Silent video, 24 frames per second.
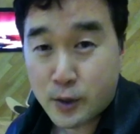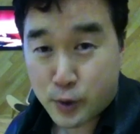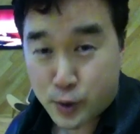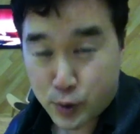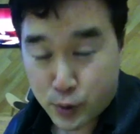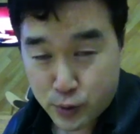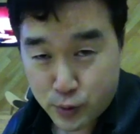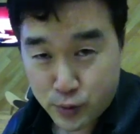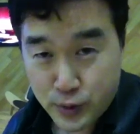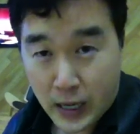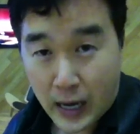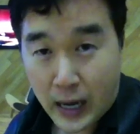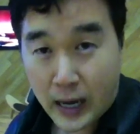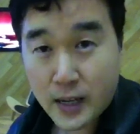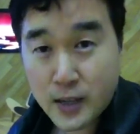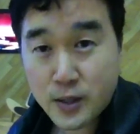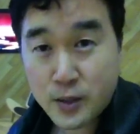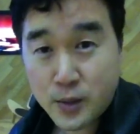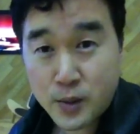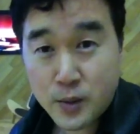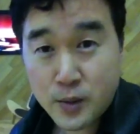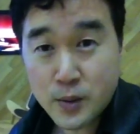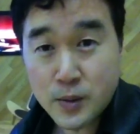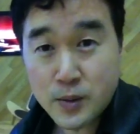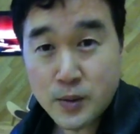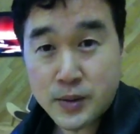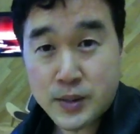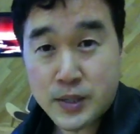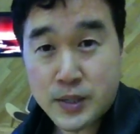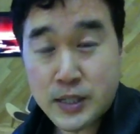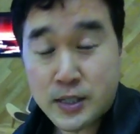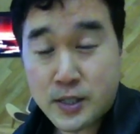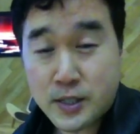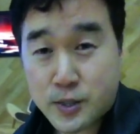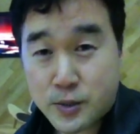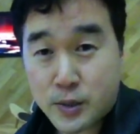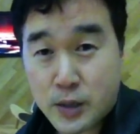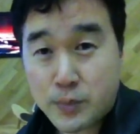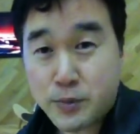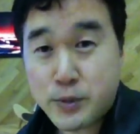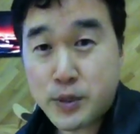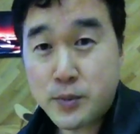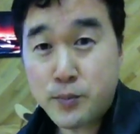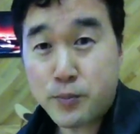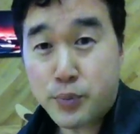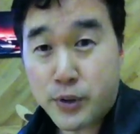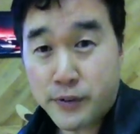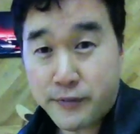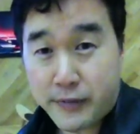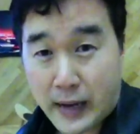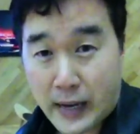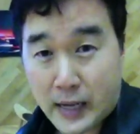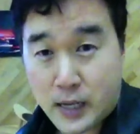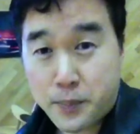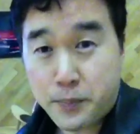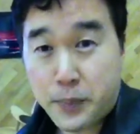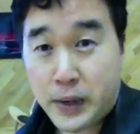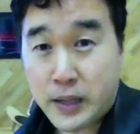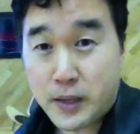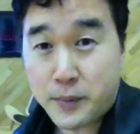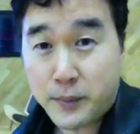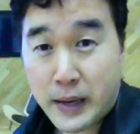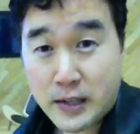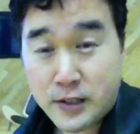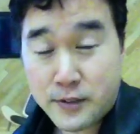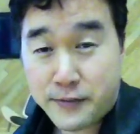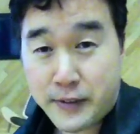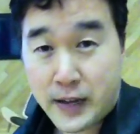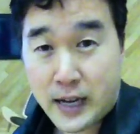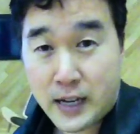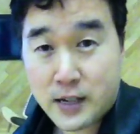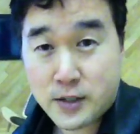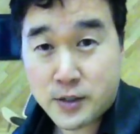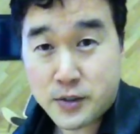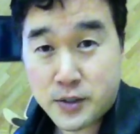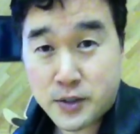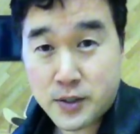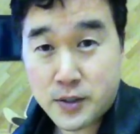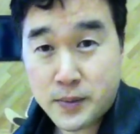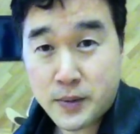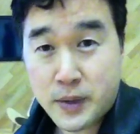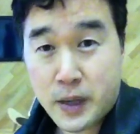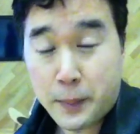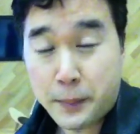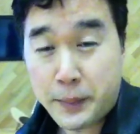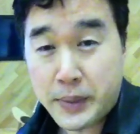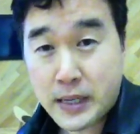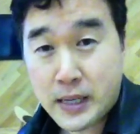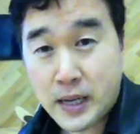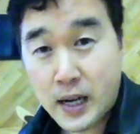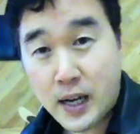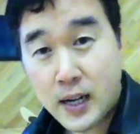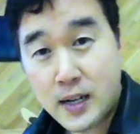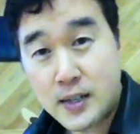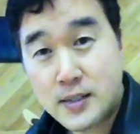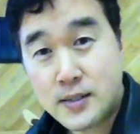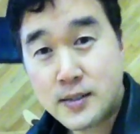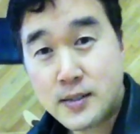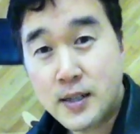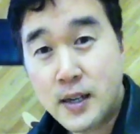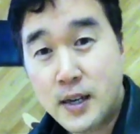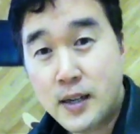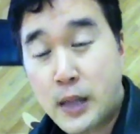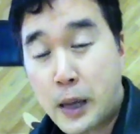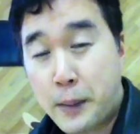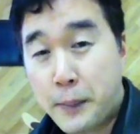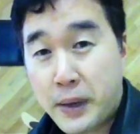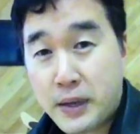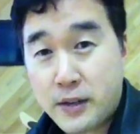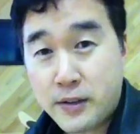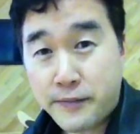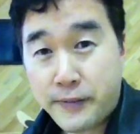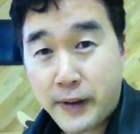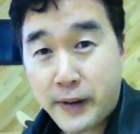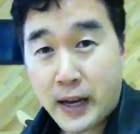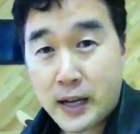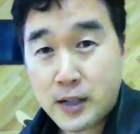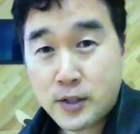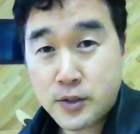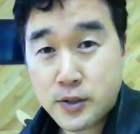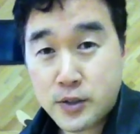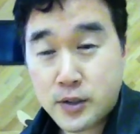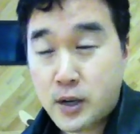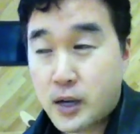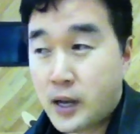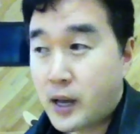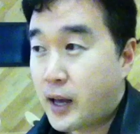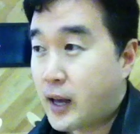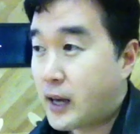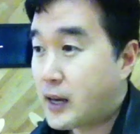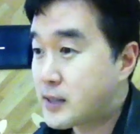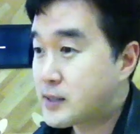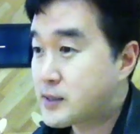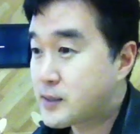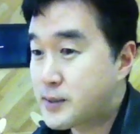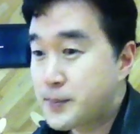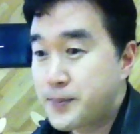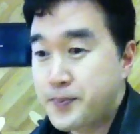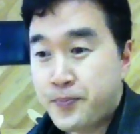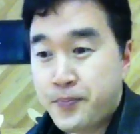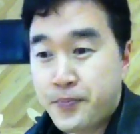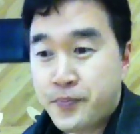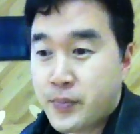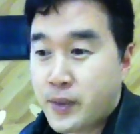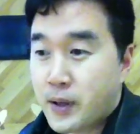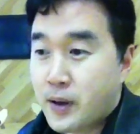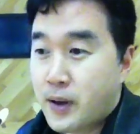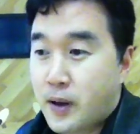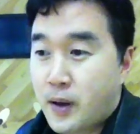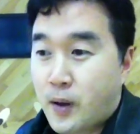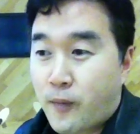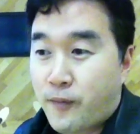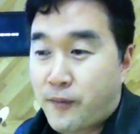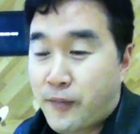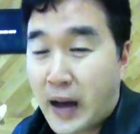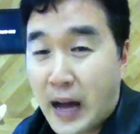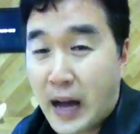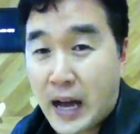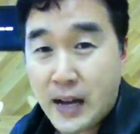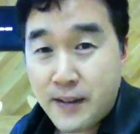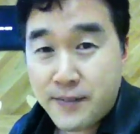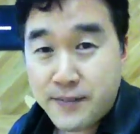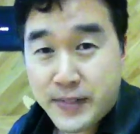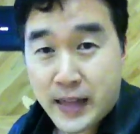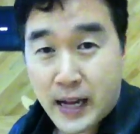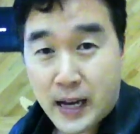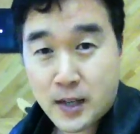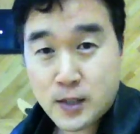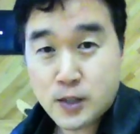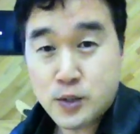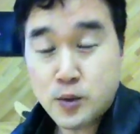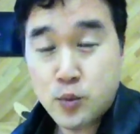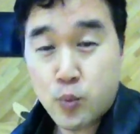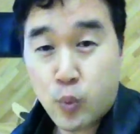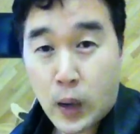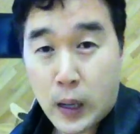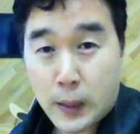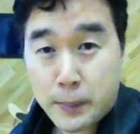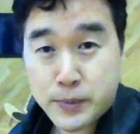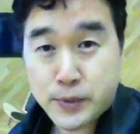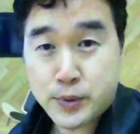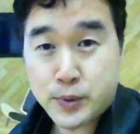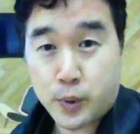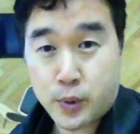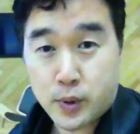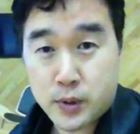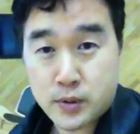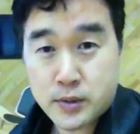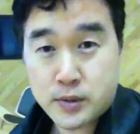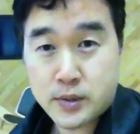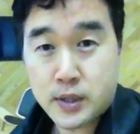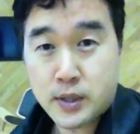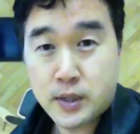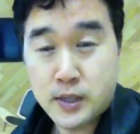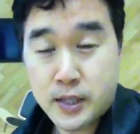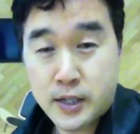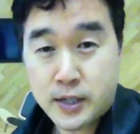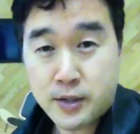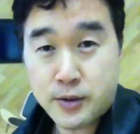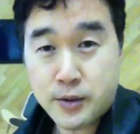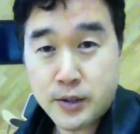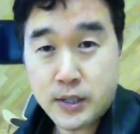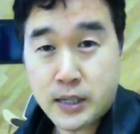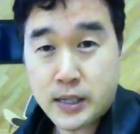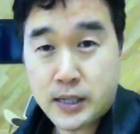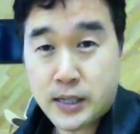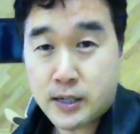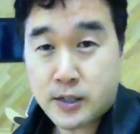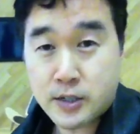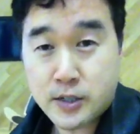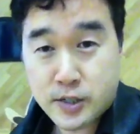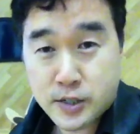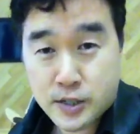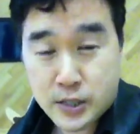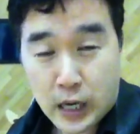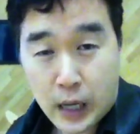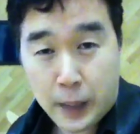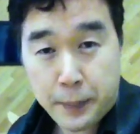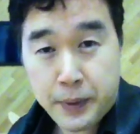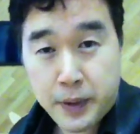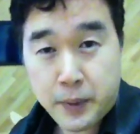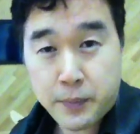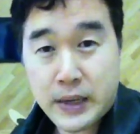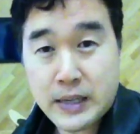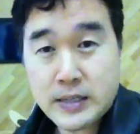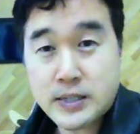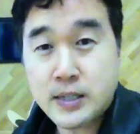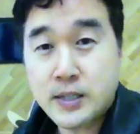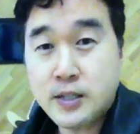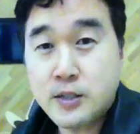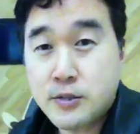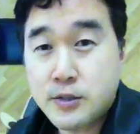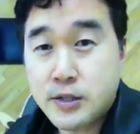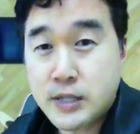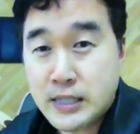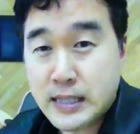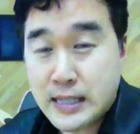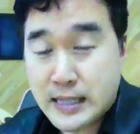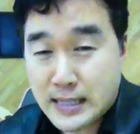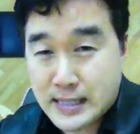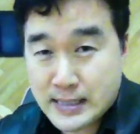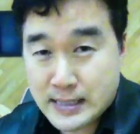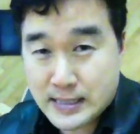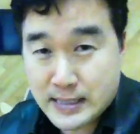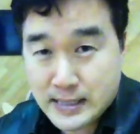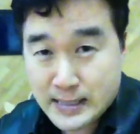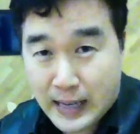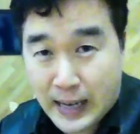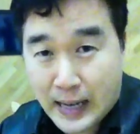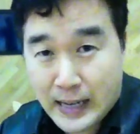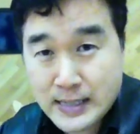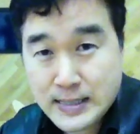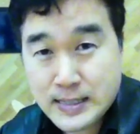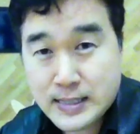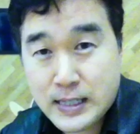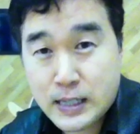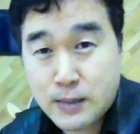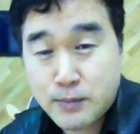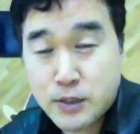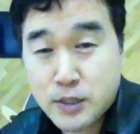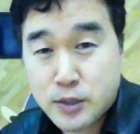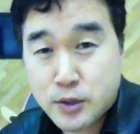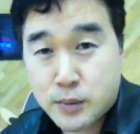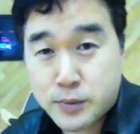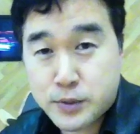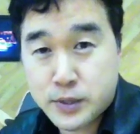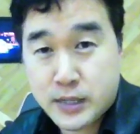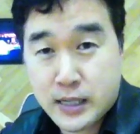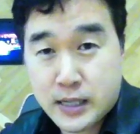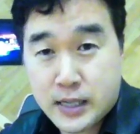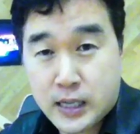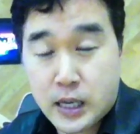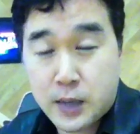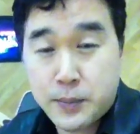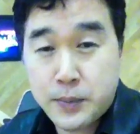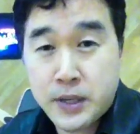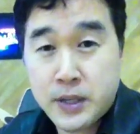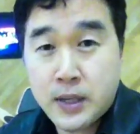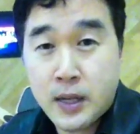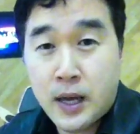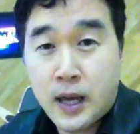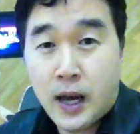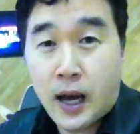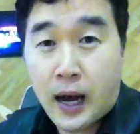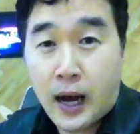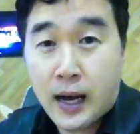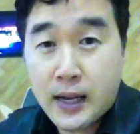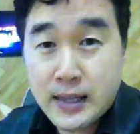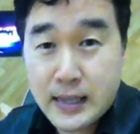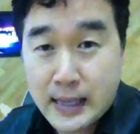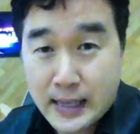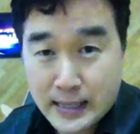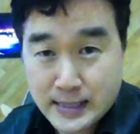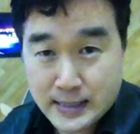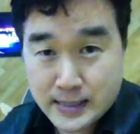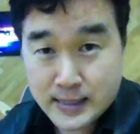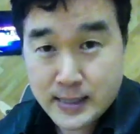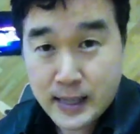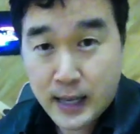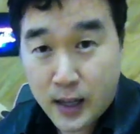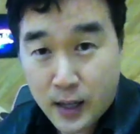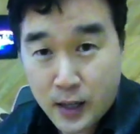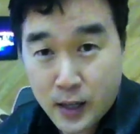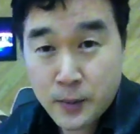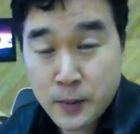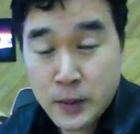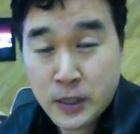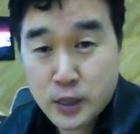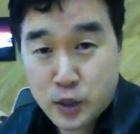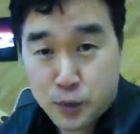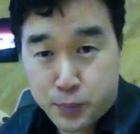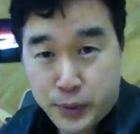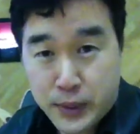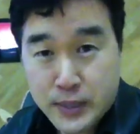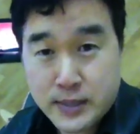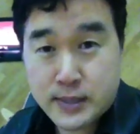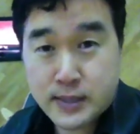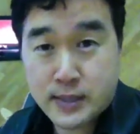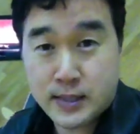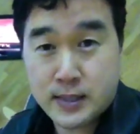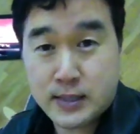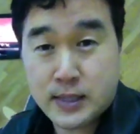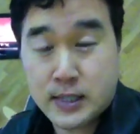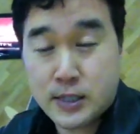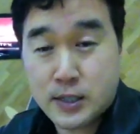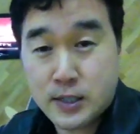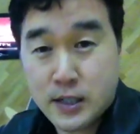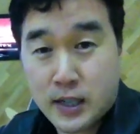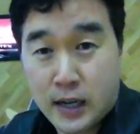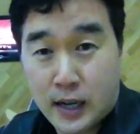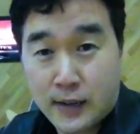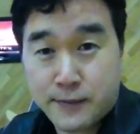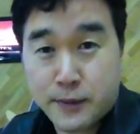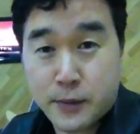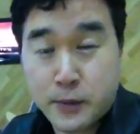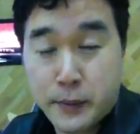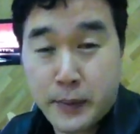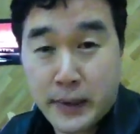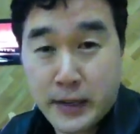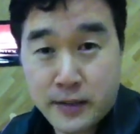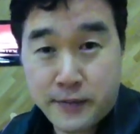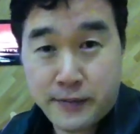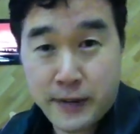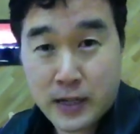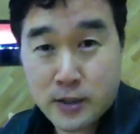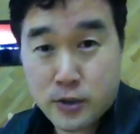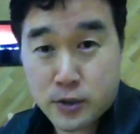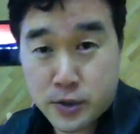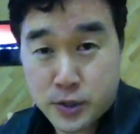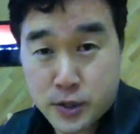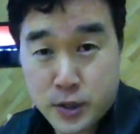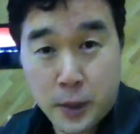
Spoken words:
Do not use the description provided by the manufacturer because that manufacturer has 5,000 web stores, literally, that are just copying, pasting, and using the exact same description that came in on the Excel spreadsheet that you got from the manufacturer.